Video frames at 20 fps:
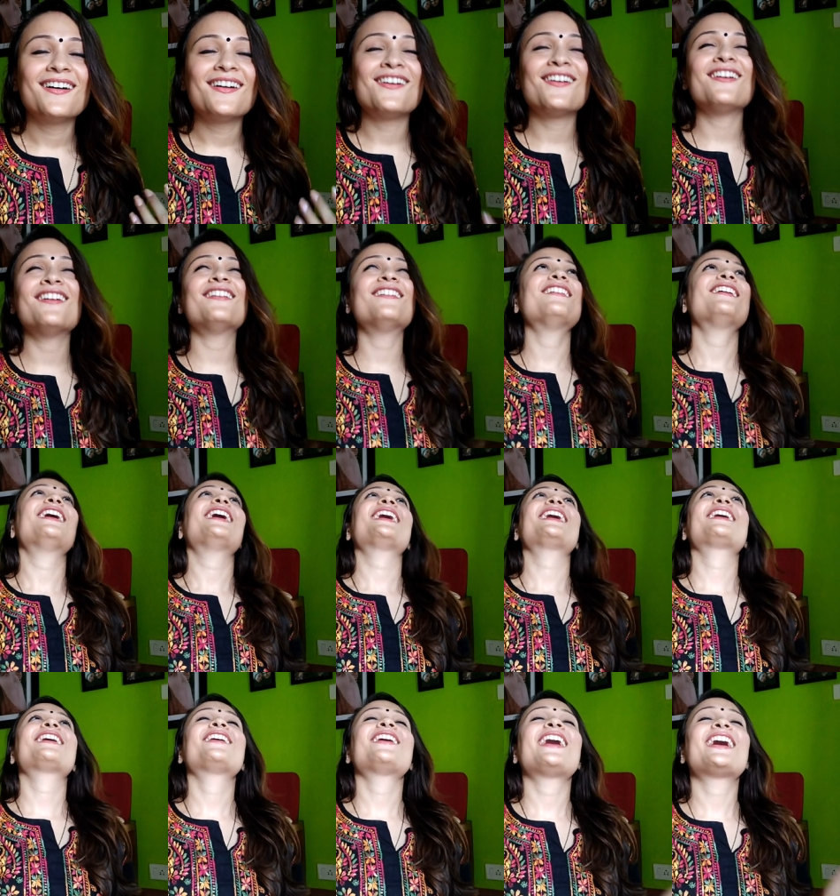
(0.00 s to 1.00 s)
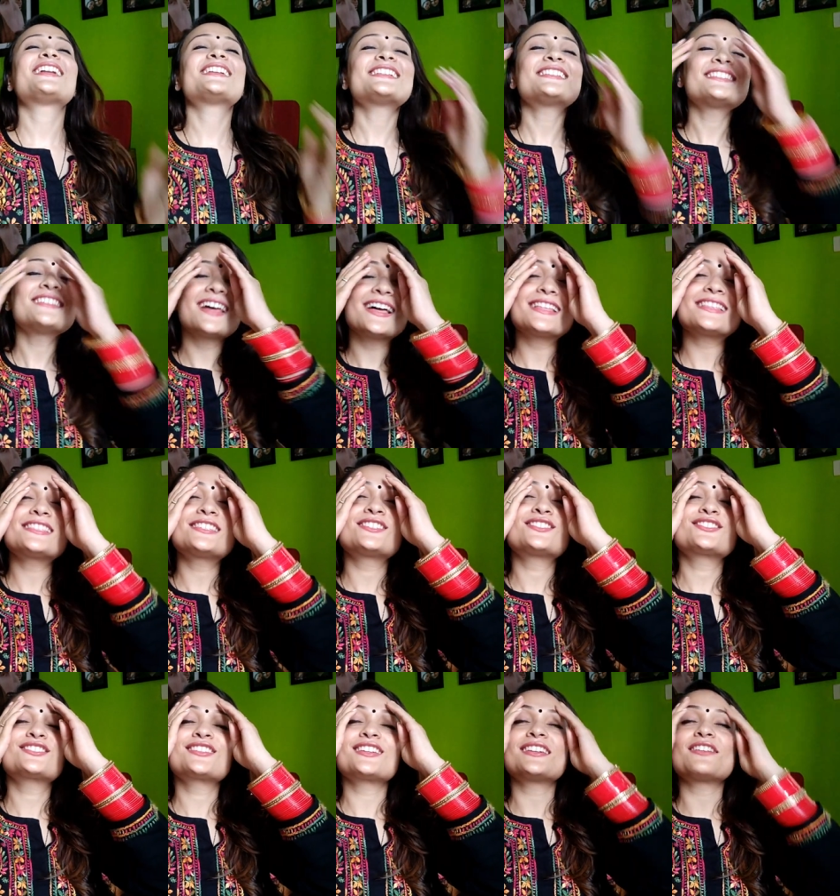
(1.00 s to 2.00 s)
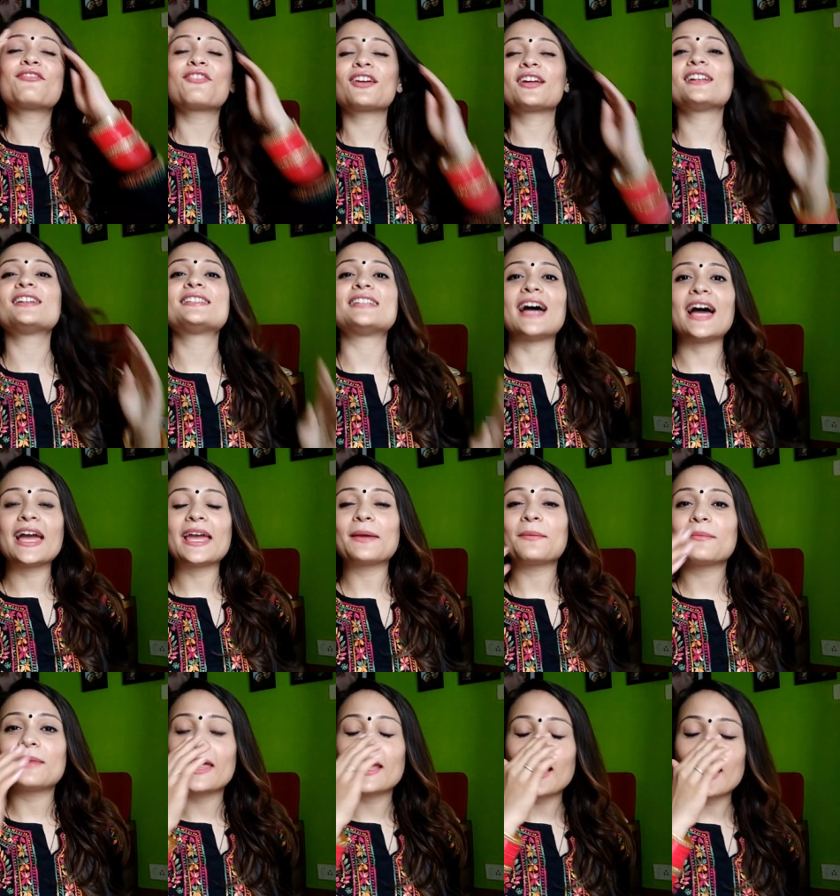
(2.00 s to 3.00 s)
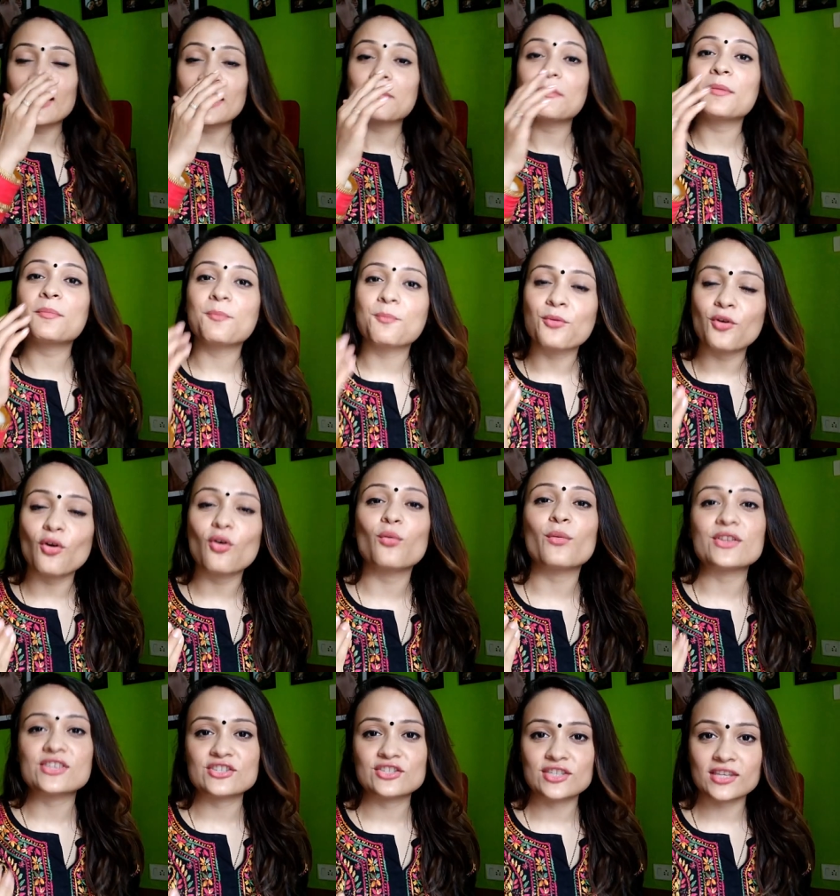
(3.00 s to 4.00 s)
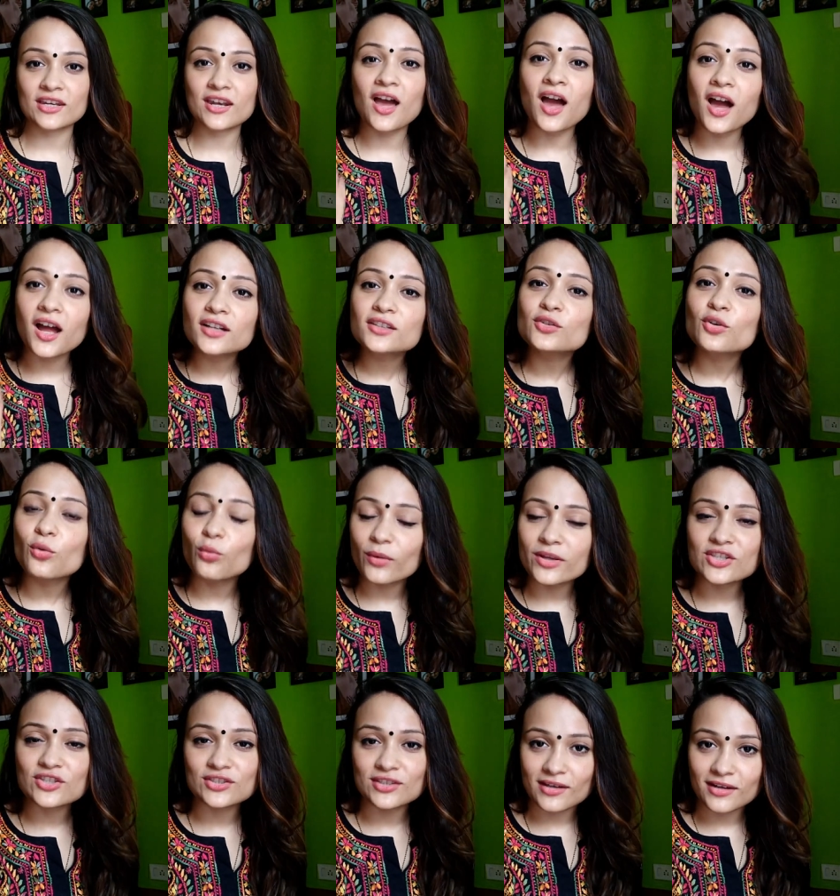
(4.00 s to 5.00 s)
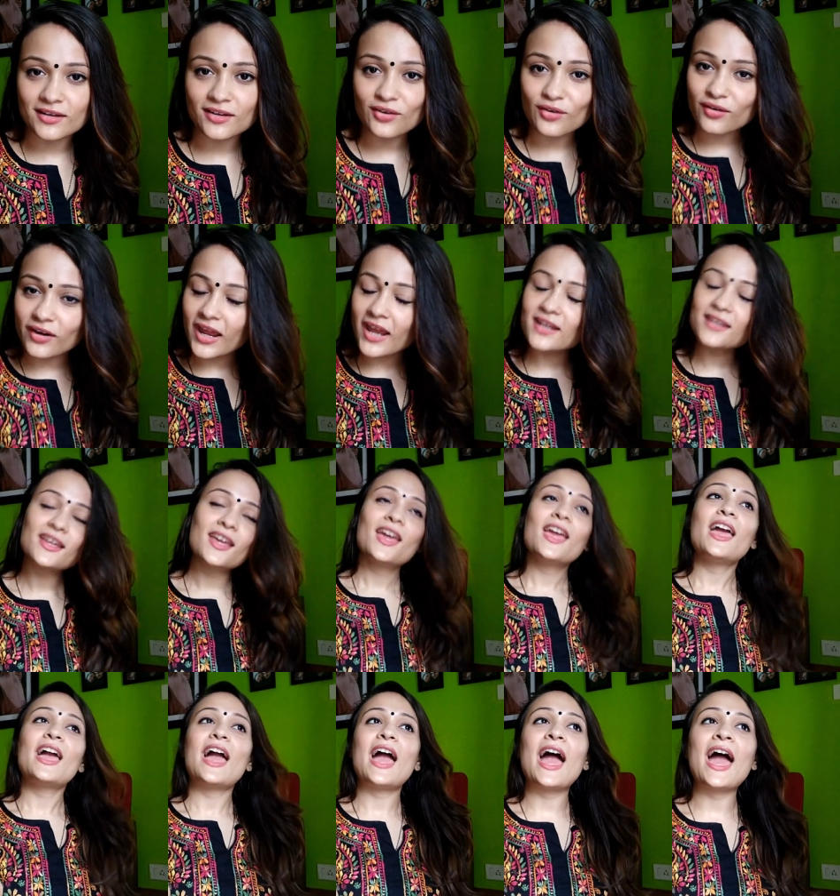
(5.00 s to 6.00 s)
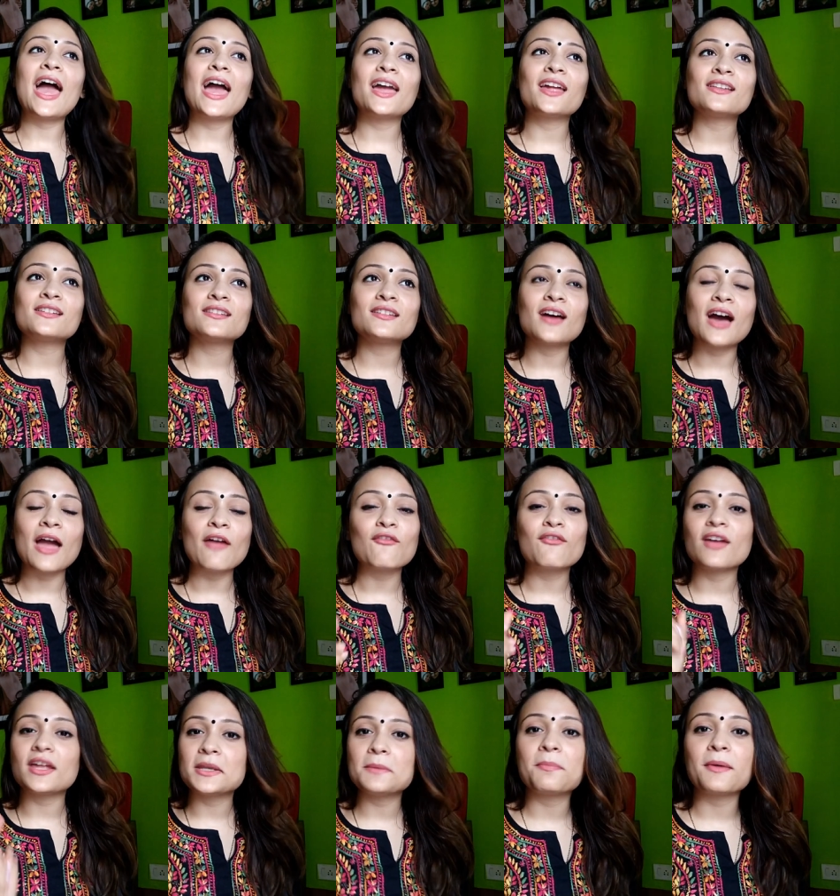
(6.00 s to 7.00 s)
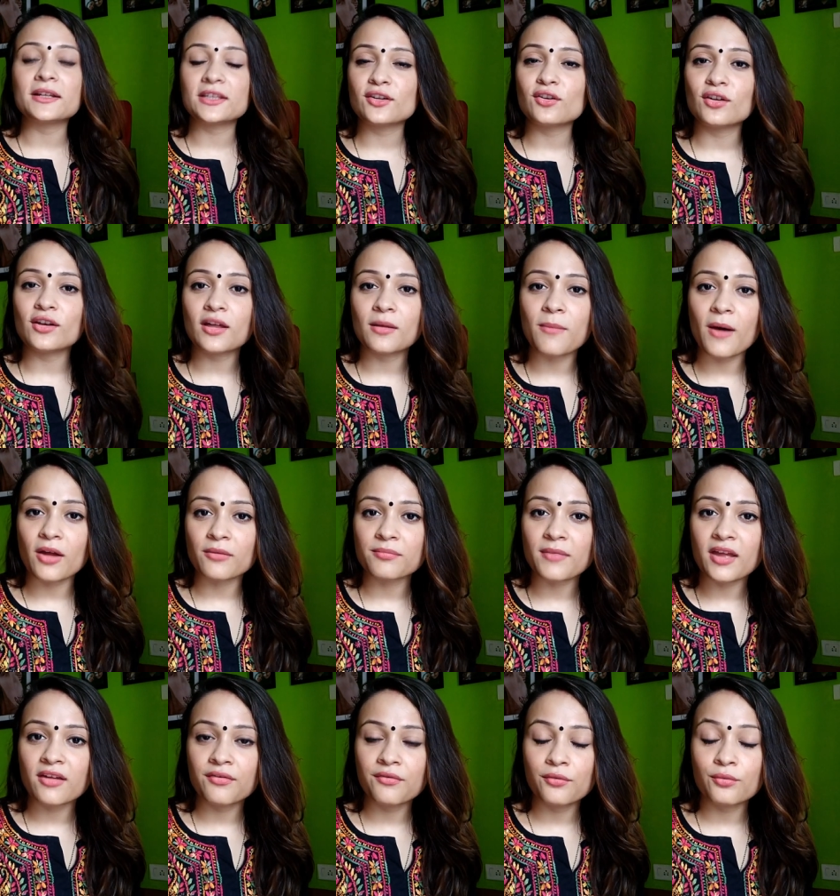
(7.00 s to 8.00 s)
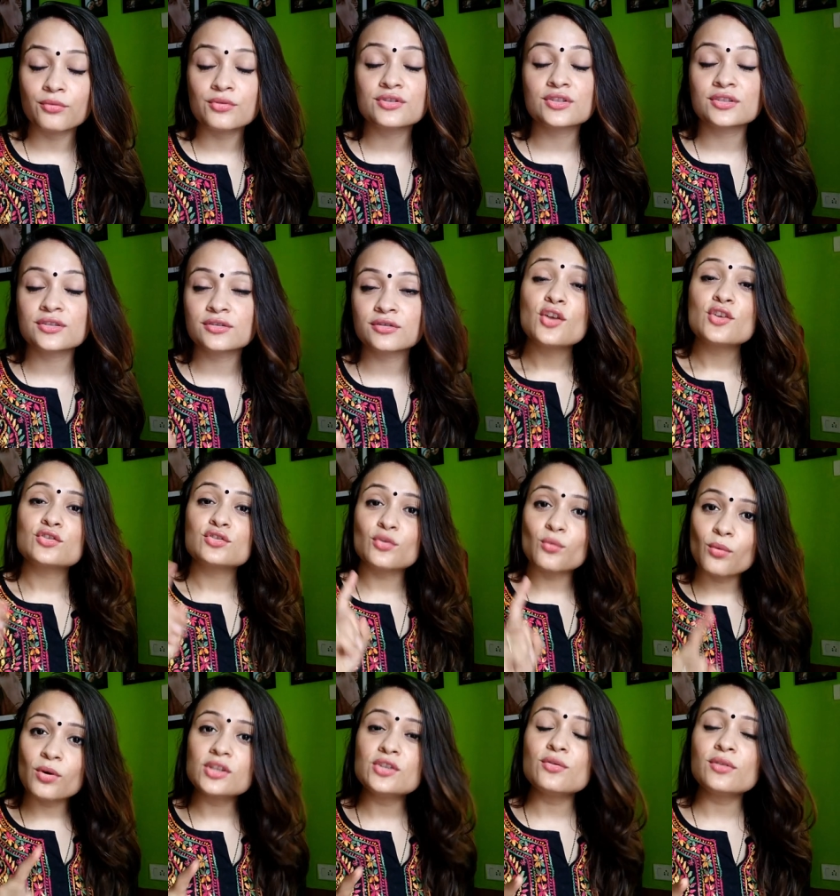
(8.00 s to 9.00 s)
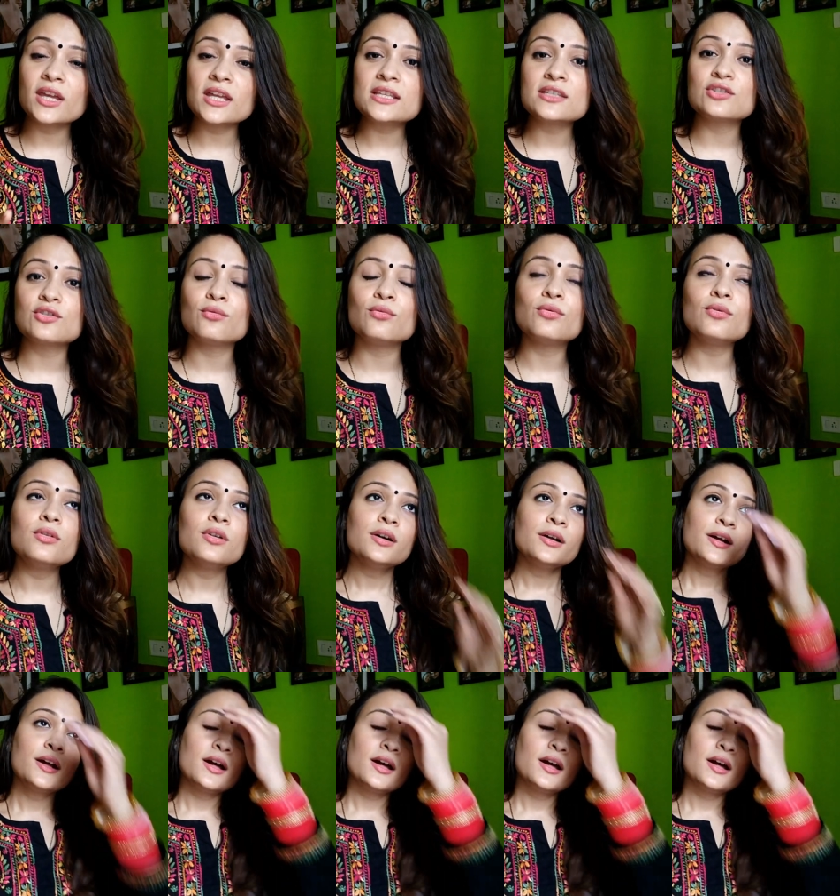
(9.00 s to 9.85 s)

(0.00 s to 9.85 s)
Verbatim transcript: Oh, I had such a difficult time. Like, I'm a pure vegetarian, hardcore vegetarian, alright? And I'm very particular about my foods. So what you can do,